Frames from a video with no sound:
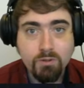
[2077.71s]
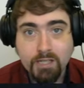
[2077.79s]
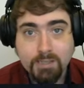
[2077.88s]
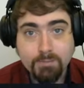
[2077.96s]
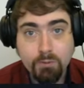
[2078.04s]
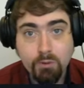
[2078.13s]

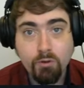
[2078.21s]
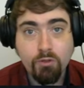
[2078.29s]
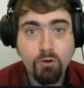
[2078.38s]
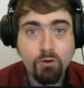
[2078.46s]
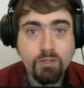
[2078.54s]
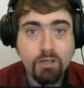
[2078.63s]
Tell me what you
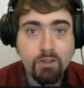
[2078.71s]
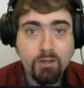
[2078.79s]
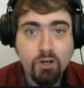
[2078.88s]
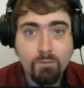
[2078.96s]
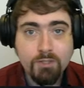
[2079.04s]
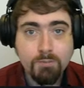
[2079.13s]
thought in the
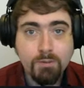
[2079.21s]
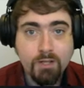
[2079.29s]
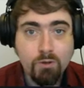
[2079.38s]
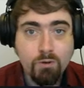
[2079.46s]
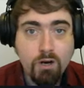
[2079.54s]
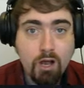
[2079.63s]
comments
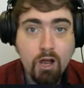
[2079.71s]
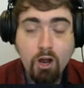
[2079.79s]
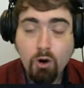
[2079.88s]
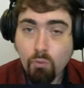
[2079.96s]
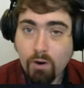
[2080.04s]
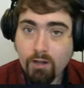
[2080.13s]
below.
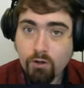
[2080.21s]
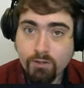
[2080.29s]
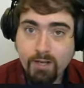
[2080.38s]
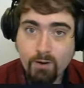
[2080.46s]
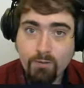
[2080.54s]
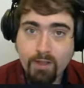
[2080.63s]
While you're
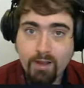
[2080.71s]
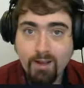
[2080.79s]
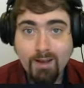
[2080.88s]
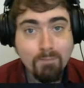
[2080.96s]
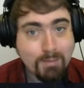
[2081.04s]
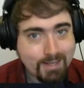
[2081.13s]
down there,
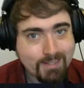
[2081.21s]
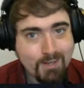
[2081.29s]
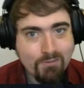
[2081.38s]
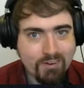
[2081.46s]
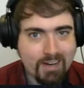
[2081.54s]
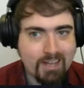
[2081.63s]
please
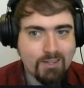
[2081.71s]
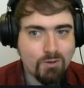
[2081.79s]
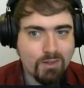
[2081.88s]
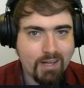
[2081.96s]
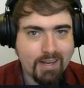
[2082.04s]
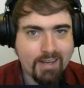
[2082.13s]
don't forget to
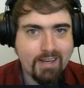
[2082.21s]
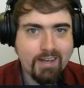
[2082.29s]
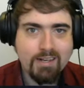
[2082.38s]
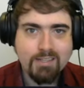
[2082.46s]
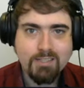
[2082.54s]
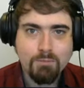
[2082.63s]
like,
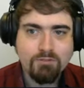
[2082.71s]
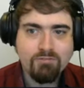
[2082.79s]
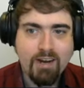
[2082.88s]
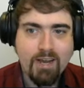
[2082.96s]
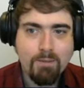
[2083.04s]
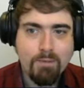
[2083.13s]

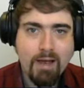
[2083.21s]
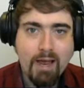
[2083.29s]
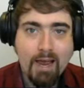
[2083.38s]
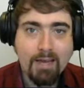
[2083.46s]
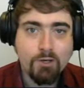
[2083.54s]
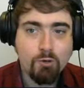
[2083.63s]
subscribe,
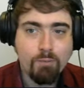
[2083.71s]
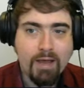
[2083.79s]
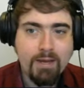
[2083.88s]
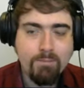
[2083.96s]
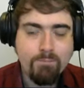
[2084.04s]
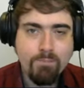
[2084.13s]
and
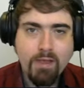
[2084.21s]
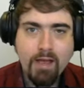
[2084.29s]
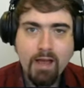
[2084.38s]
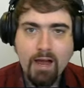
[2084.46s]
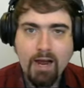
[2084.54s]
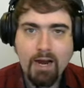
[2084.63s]
obey.
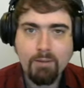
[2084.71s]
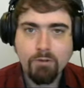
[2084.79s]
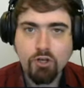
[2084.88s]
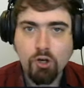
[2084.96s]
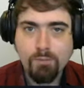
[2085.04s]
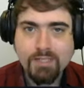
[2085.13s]
I'm the
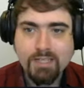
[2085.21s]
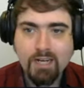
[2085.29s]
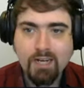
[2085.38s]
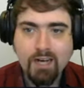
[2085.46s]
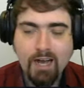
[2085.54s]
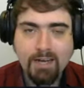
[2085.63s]

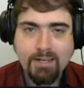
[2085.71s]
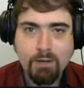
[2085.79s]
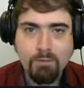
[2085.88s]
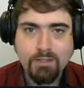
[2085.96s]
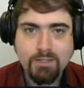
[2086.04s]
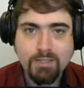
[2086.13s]
Commissar, and I
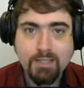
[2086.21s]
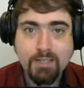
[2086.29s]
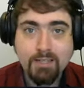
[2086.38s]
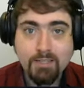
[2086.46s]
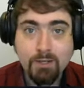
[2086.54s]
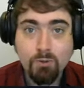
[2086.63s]
will
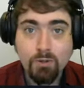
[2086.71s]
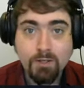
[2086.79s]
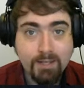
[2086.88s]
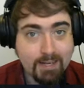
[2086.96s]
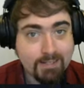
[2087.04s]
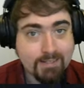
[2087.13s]
see you
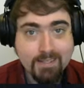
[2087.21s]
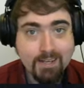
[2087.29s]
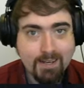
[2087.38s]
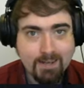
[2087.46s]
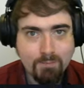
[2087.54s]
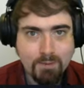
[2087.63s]
next
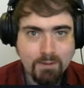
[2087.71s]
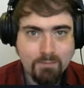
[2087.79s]
time.